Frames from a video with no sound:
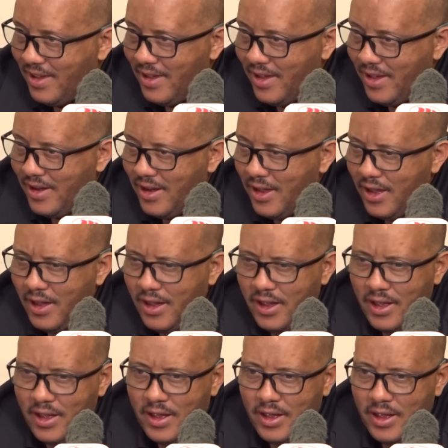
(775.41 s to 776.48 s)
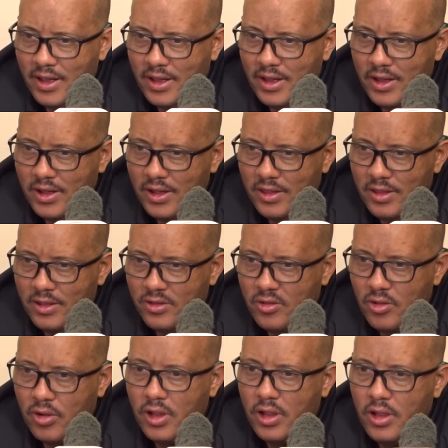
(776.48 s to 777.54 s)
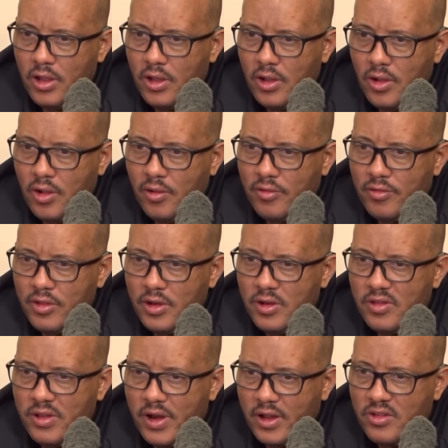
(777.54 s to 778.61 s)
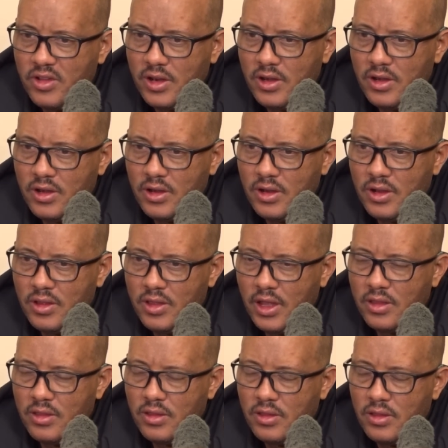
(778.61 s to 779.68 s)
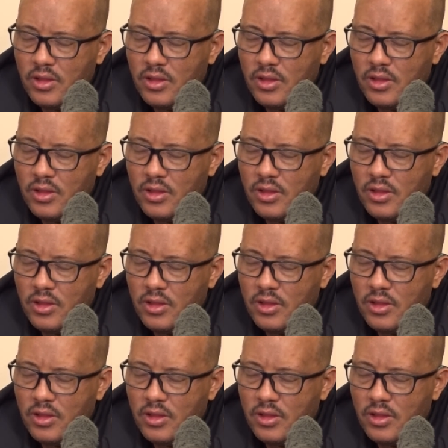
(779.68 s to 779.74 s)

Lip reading: and the story of the destruction that